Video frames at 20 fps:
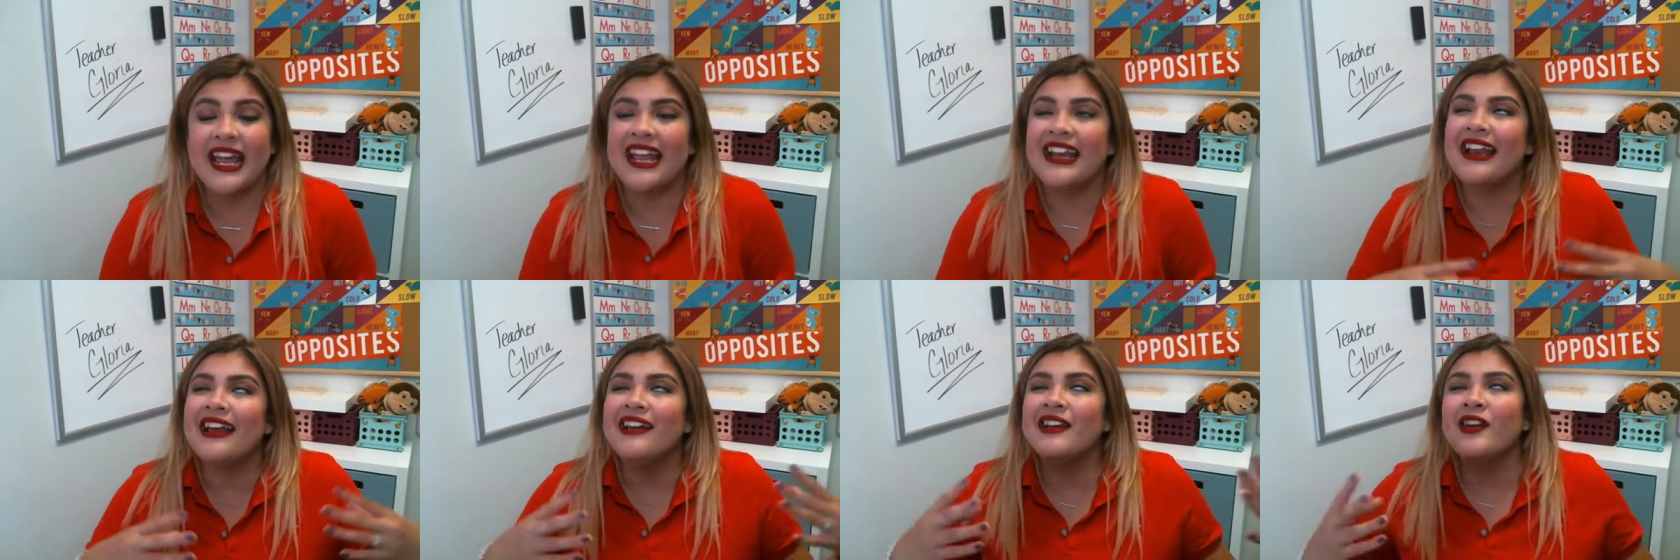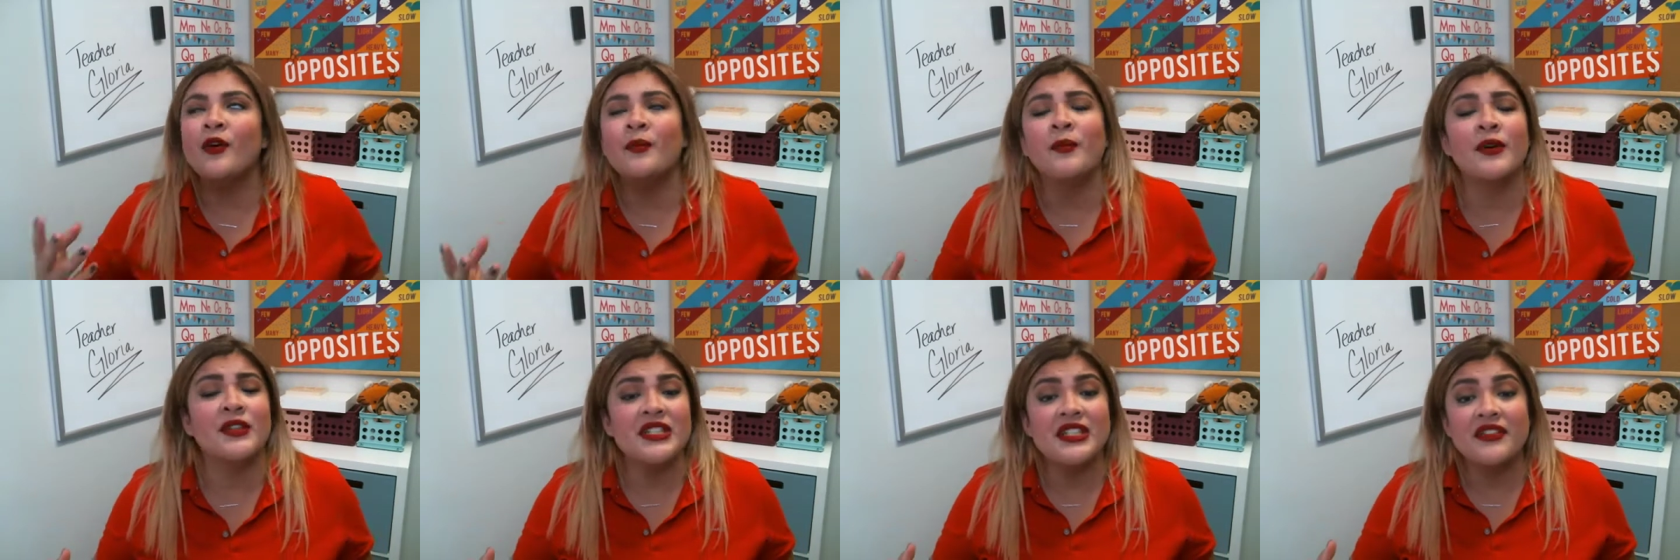And I know
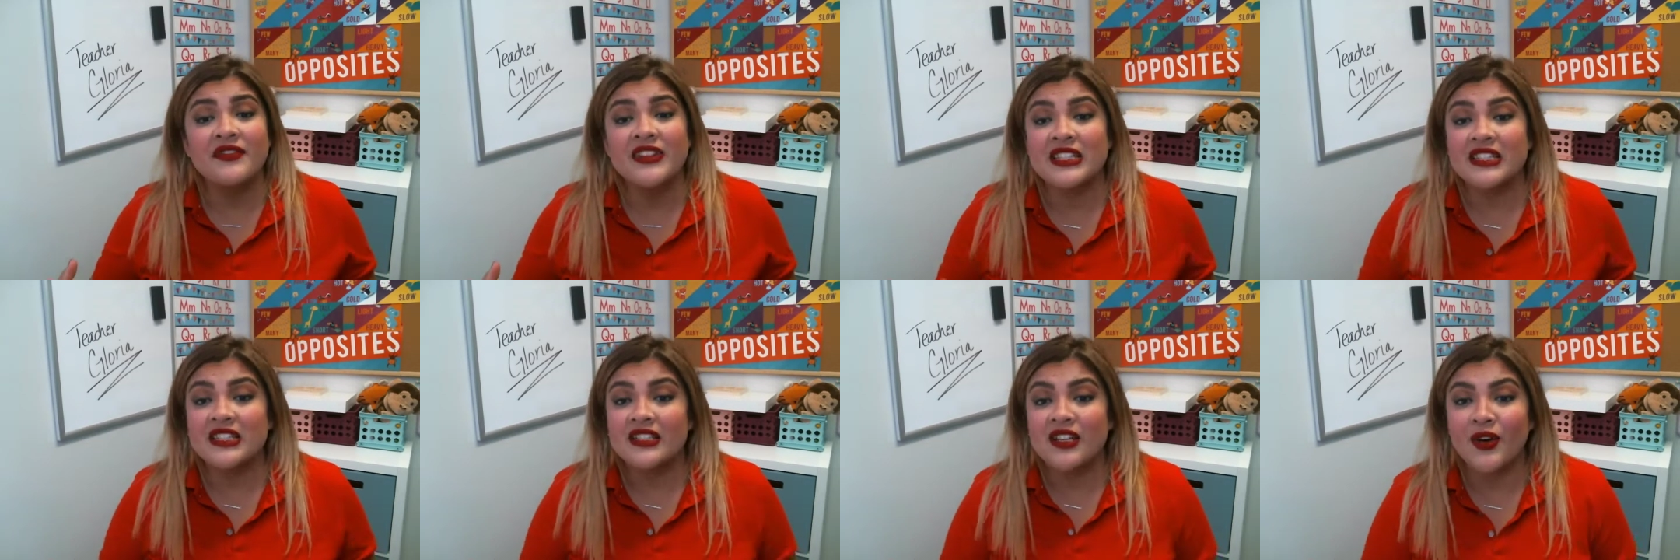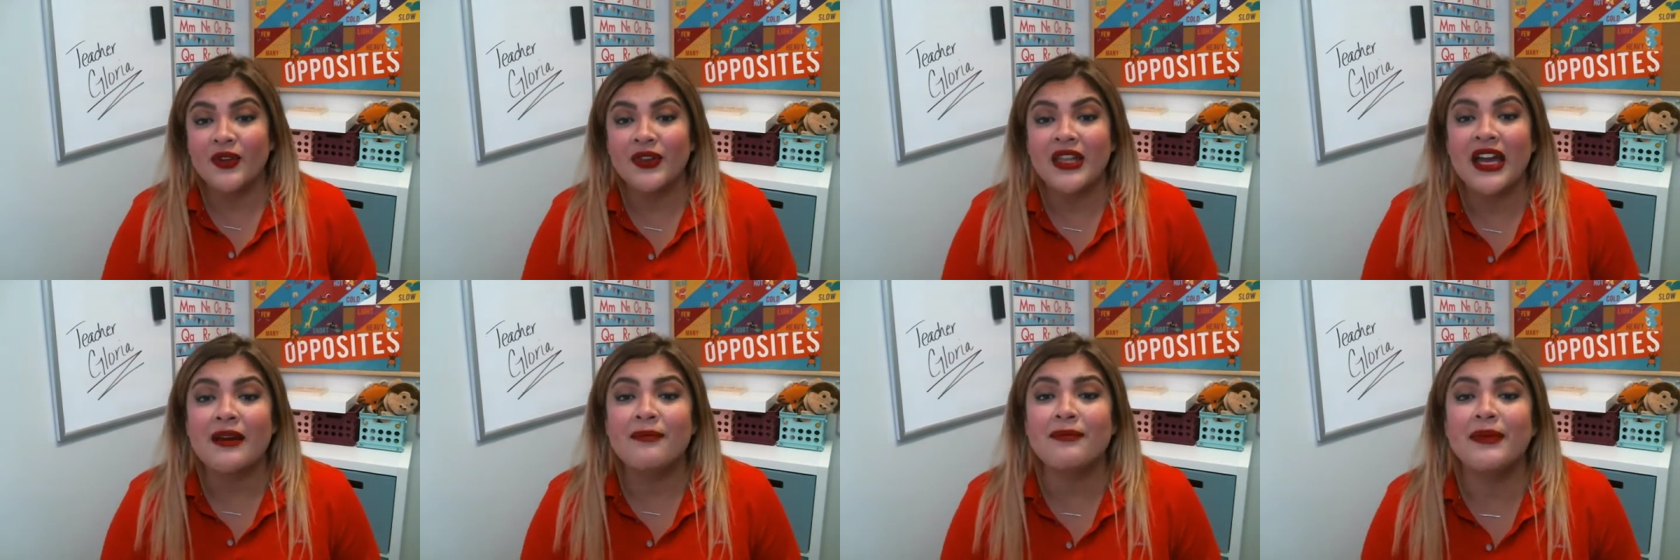most of us know
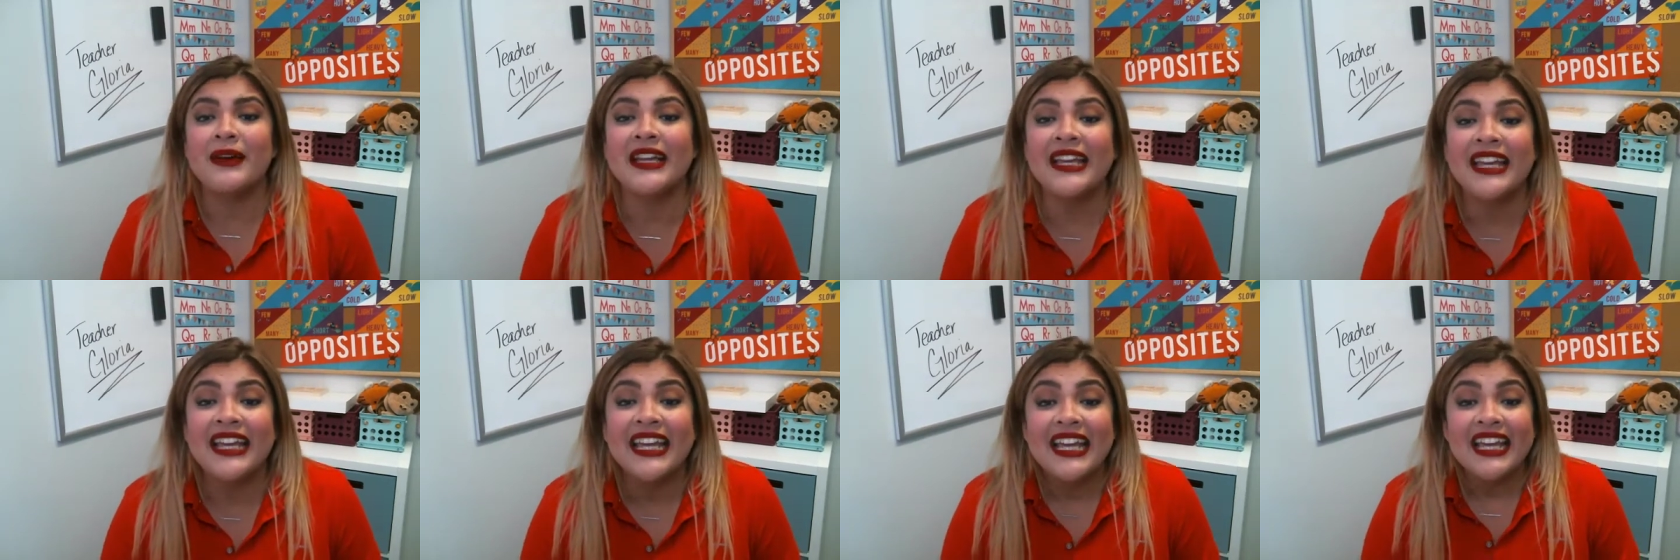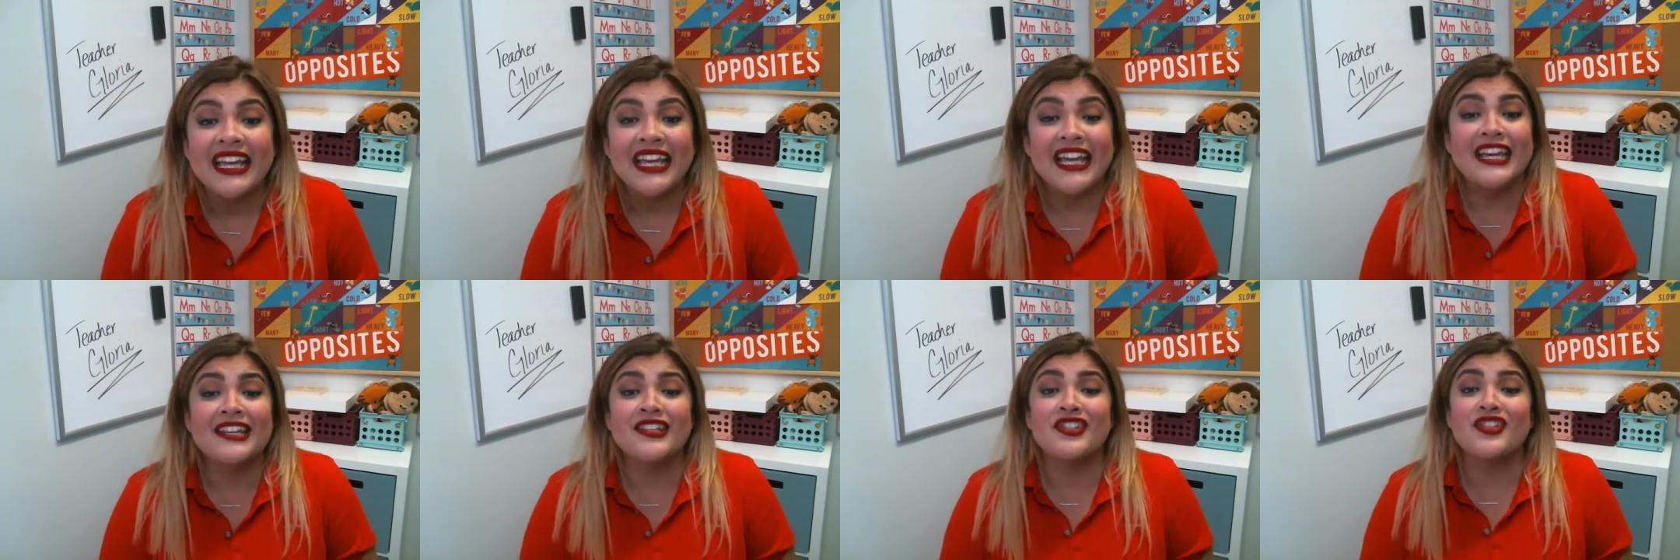that, but
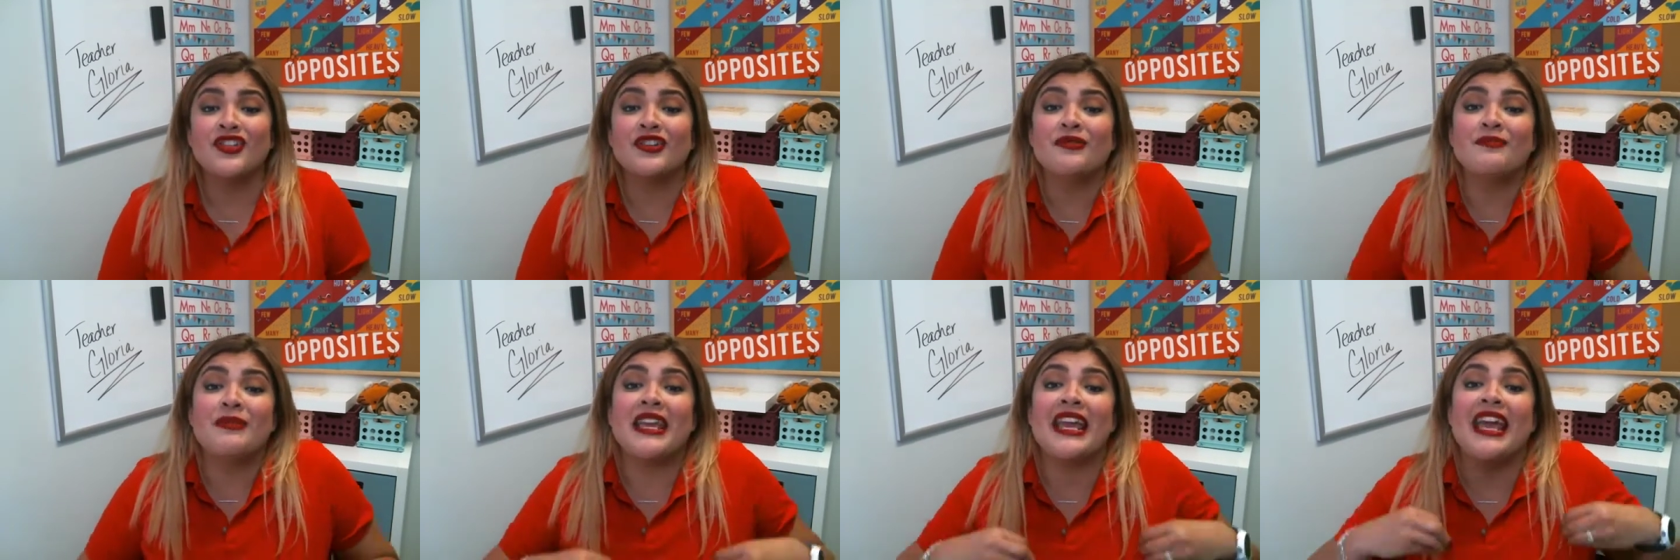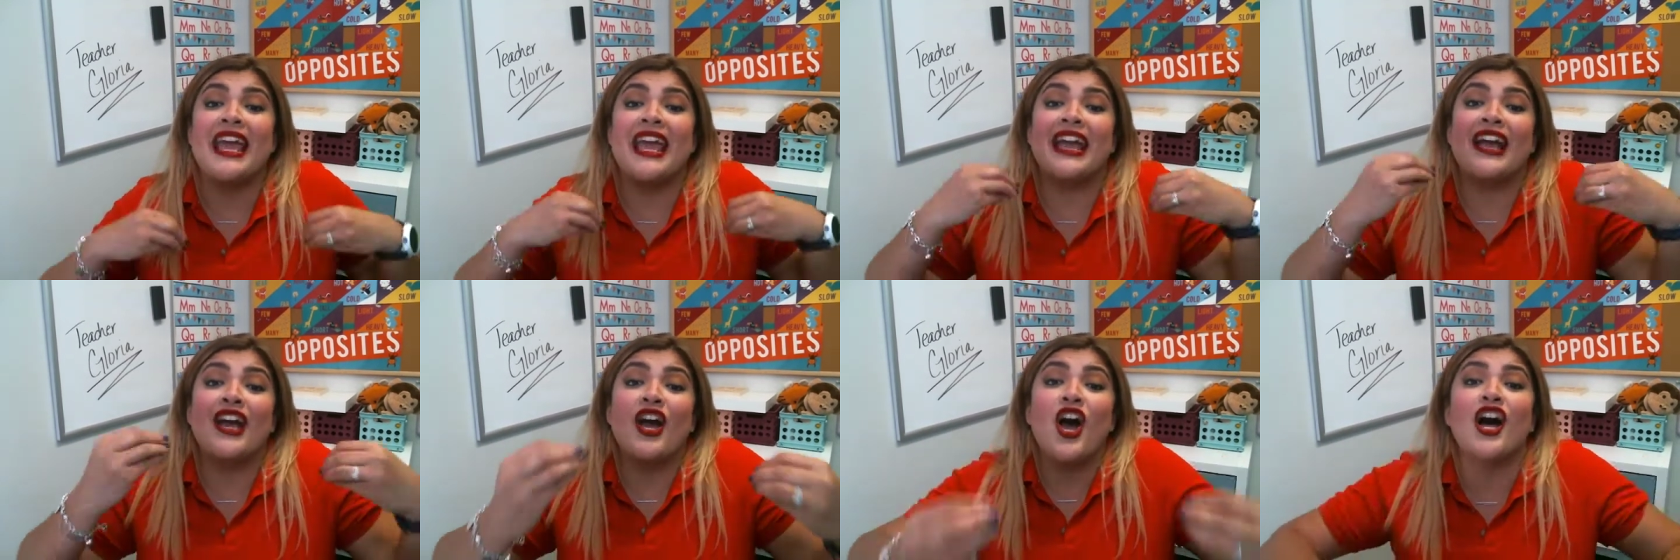it should be
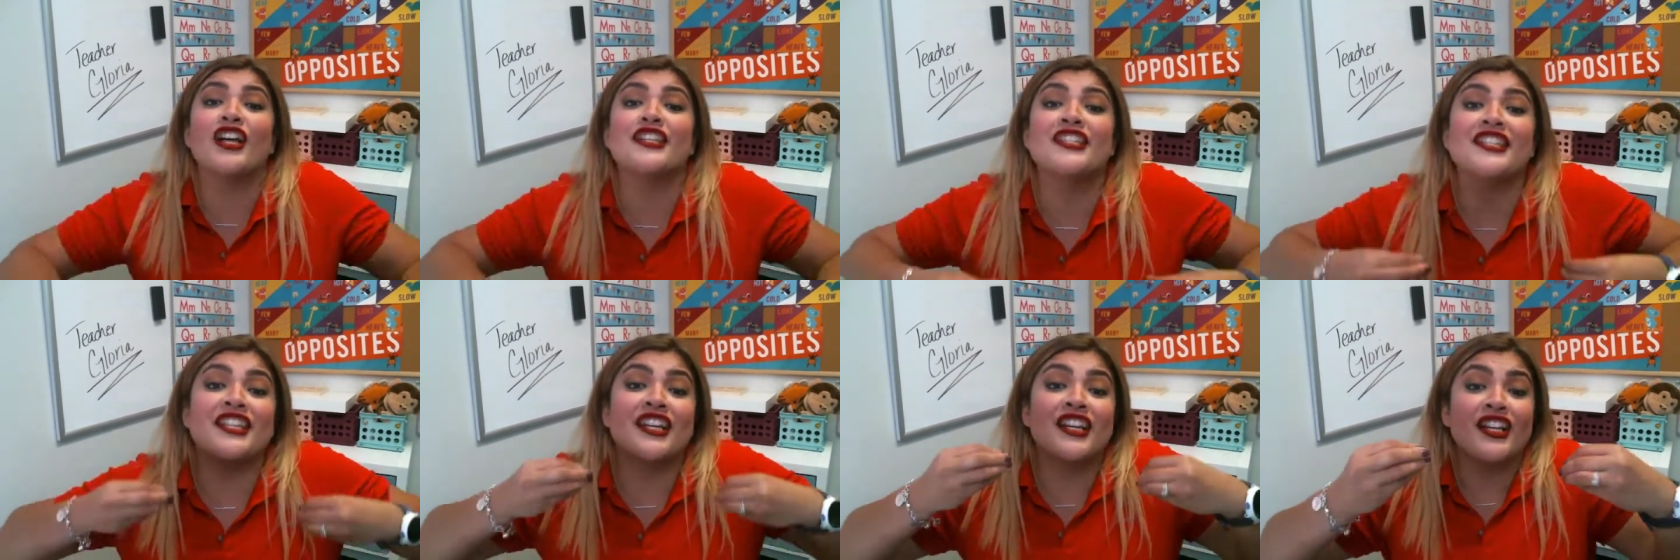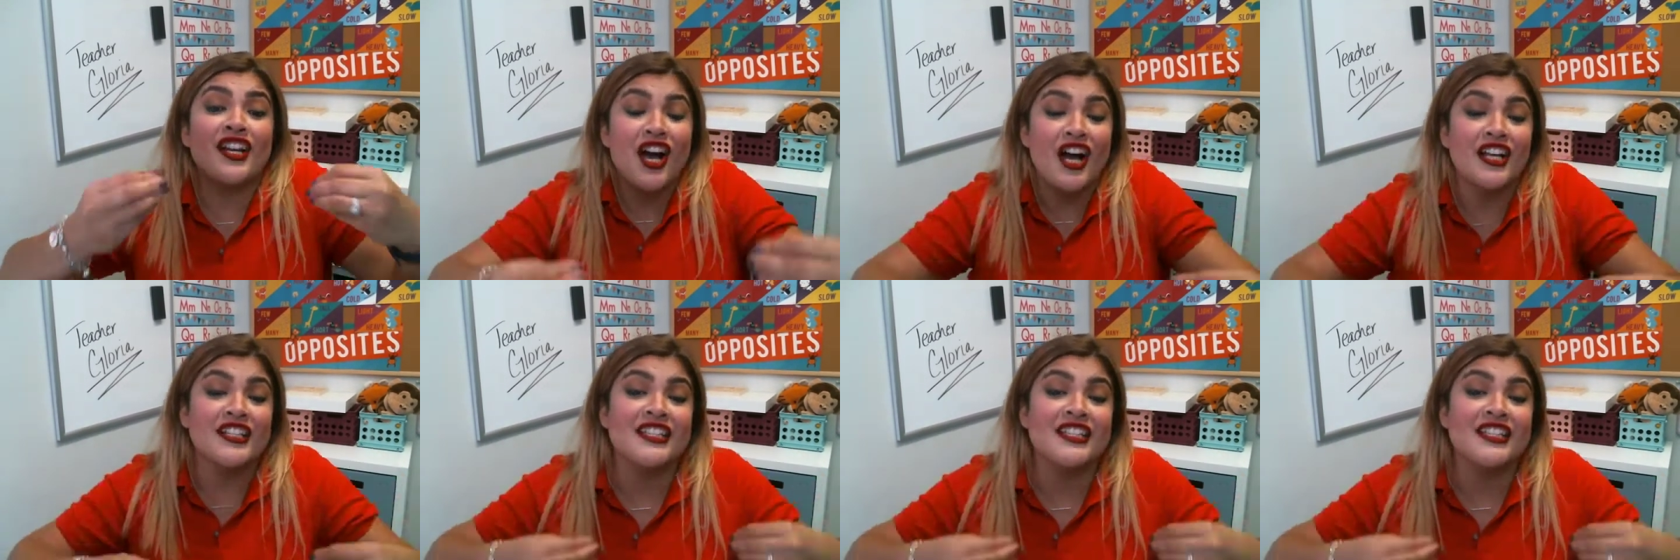a constant